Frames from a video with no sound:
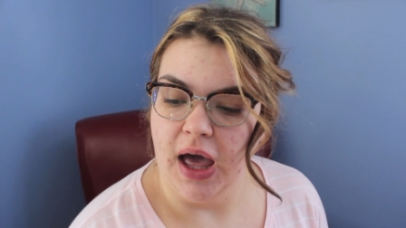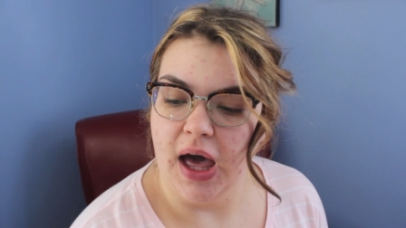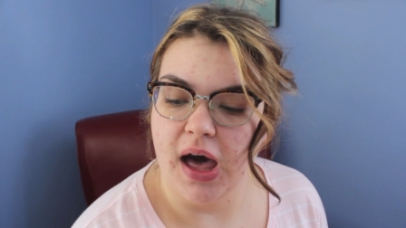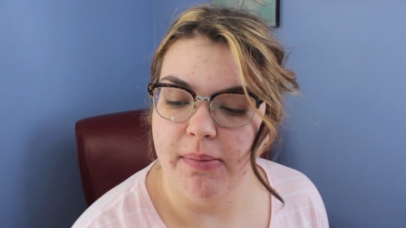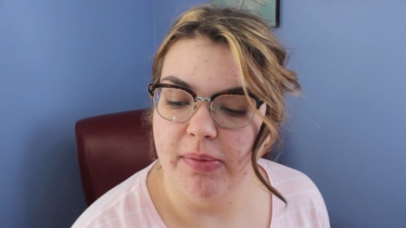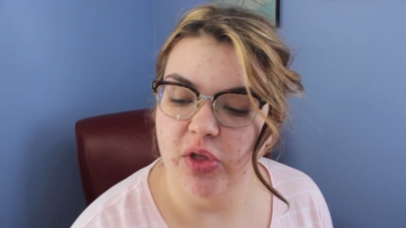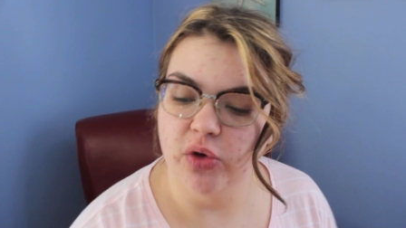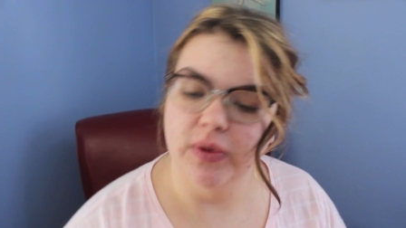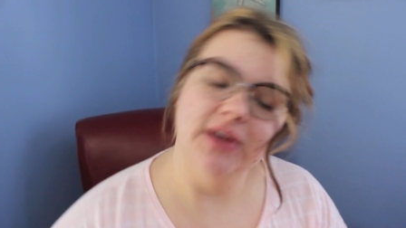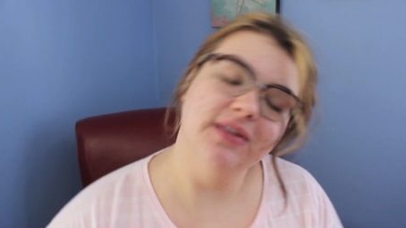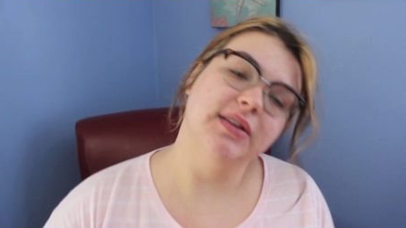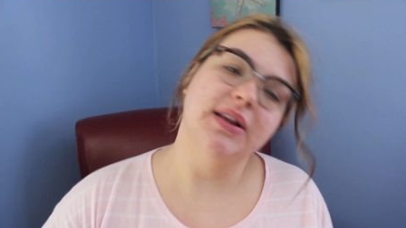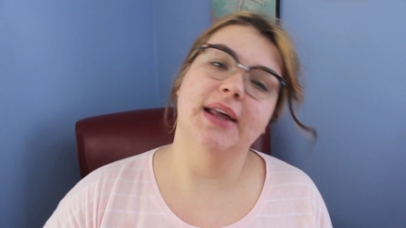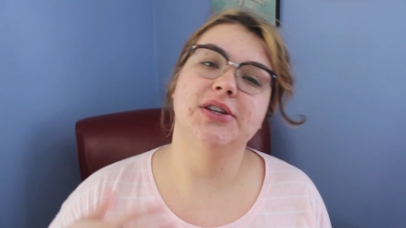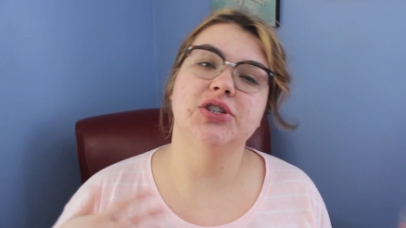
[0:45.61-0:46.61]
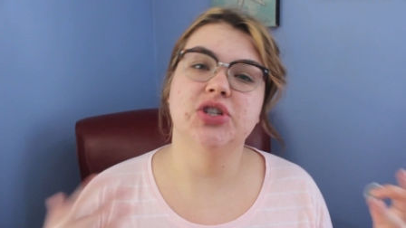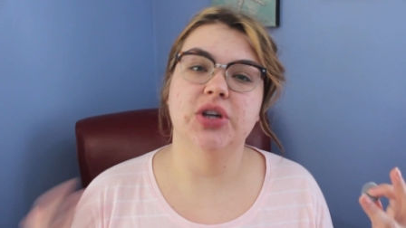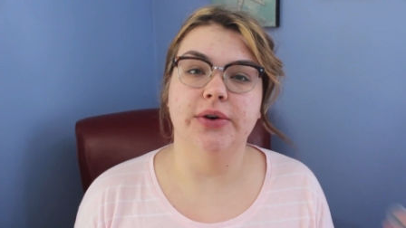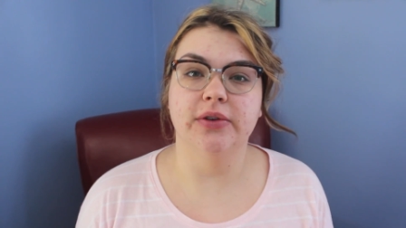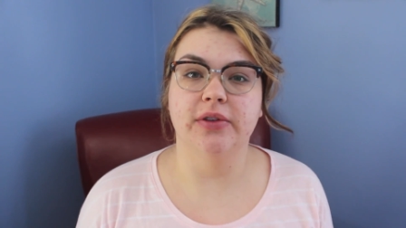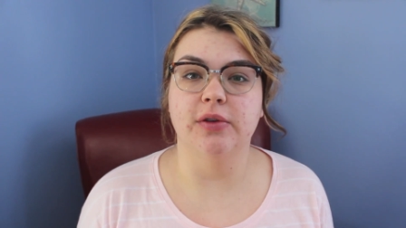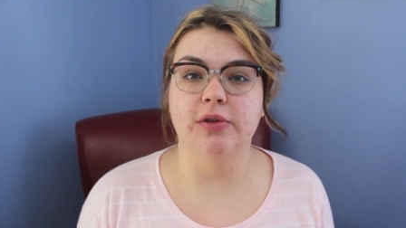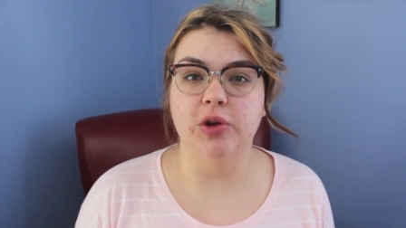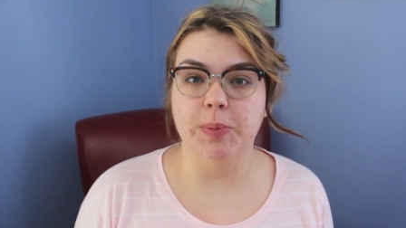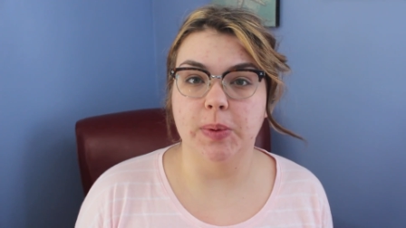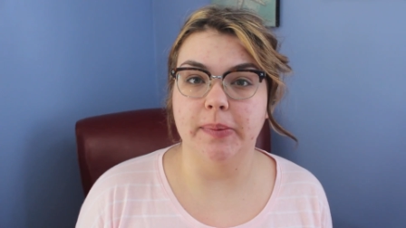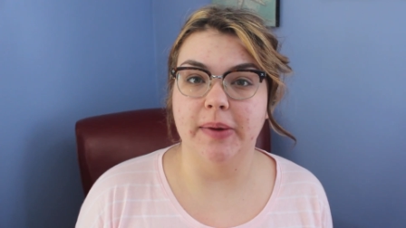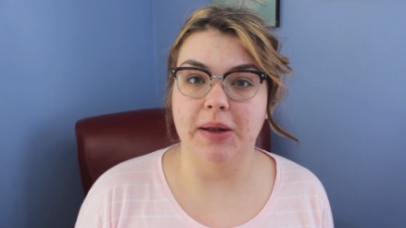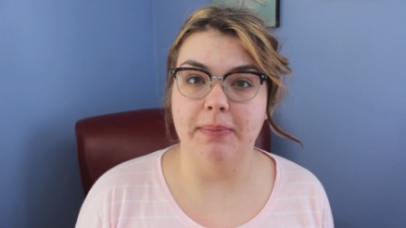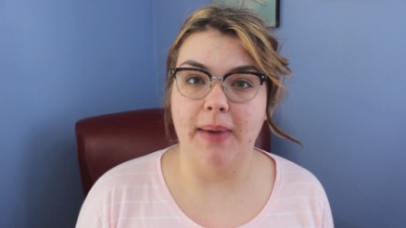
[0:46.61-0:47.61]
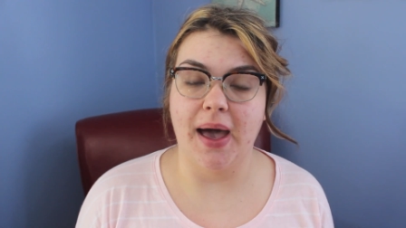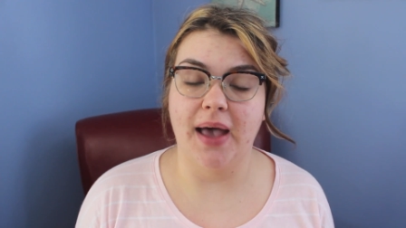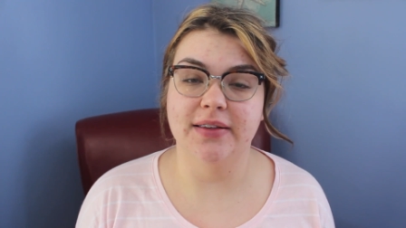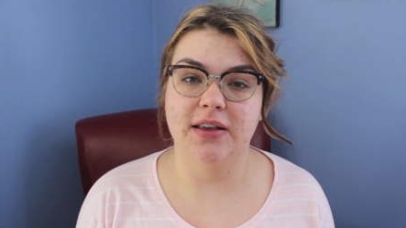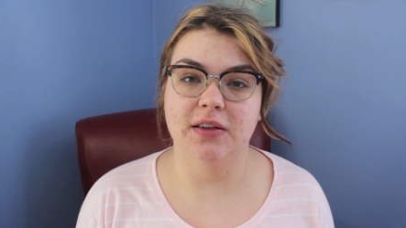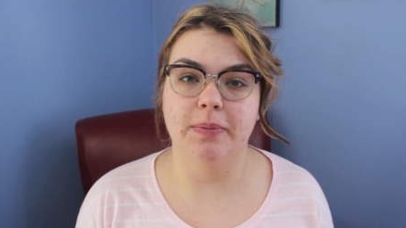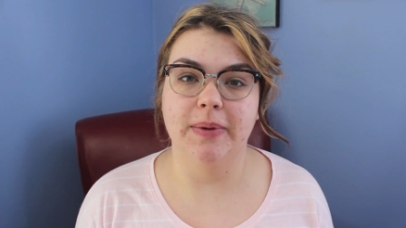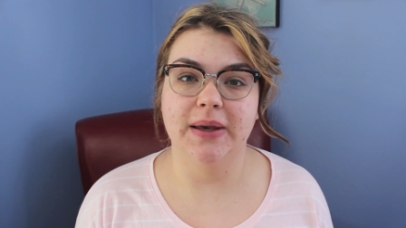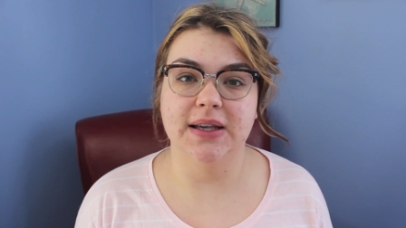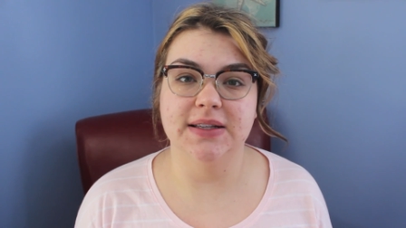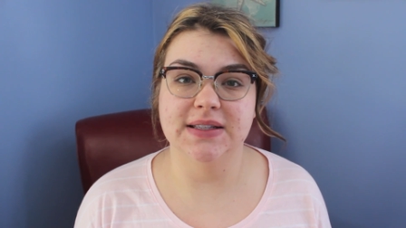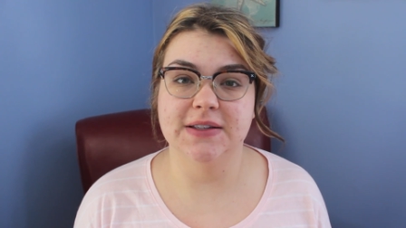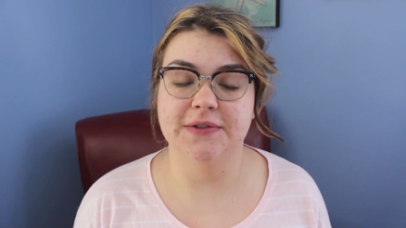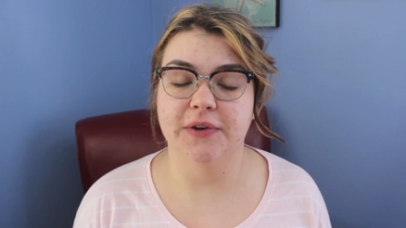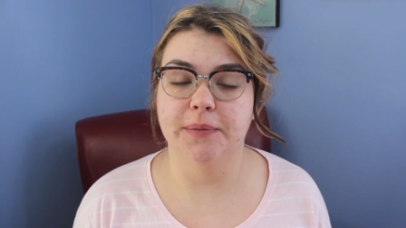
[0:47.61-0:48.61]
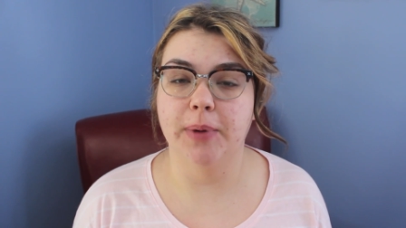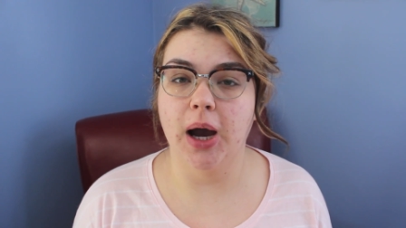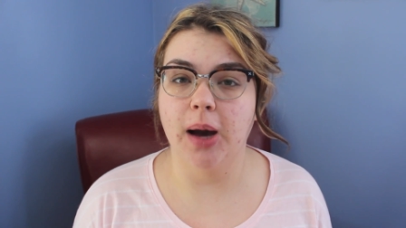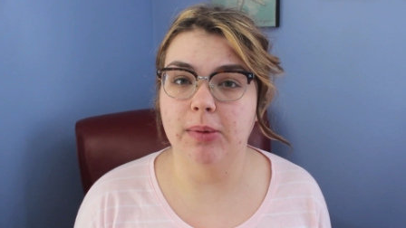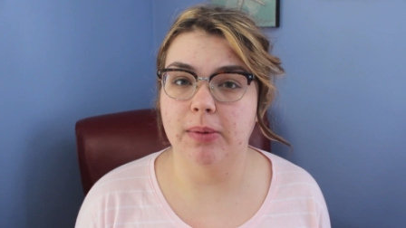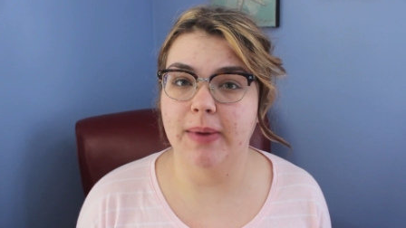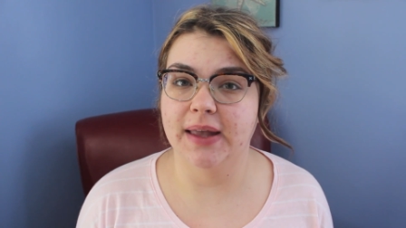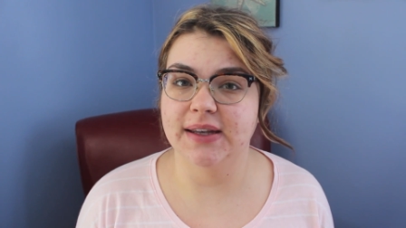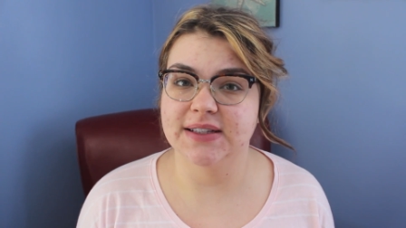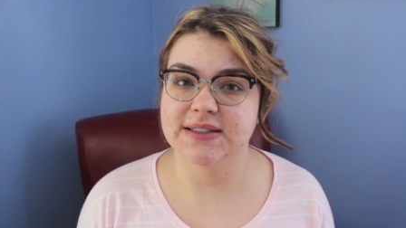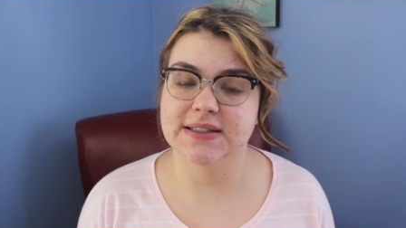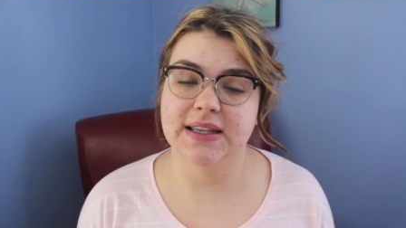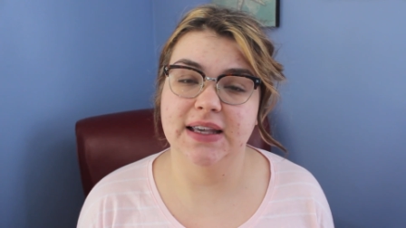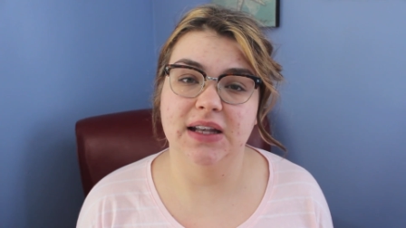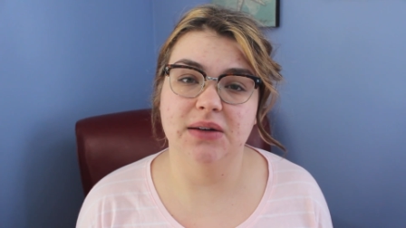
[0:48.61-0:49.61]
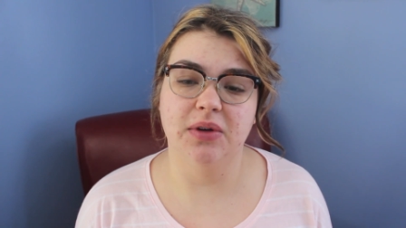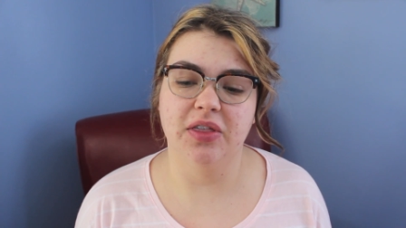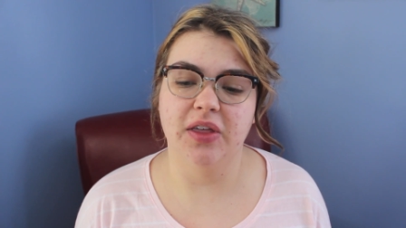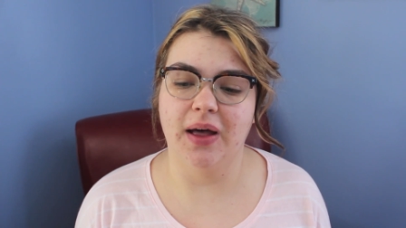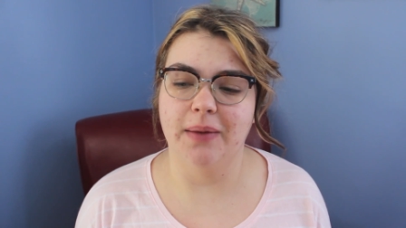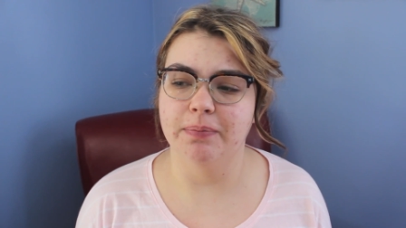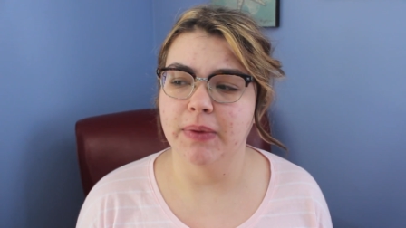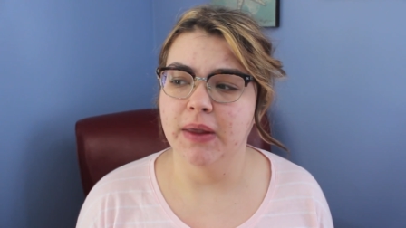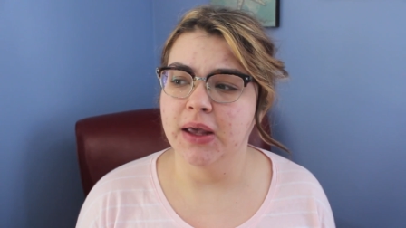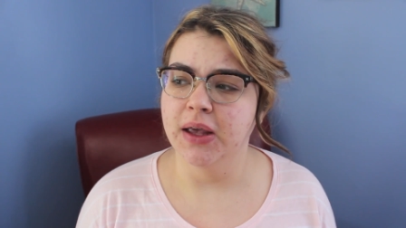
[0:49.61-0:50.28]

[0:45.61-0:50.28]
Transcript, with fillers: Um, the reason I chose the Super Mud Mask is because it's for problematic skin with, um,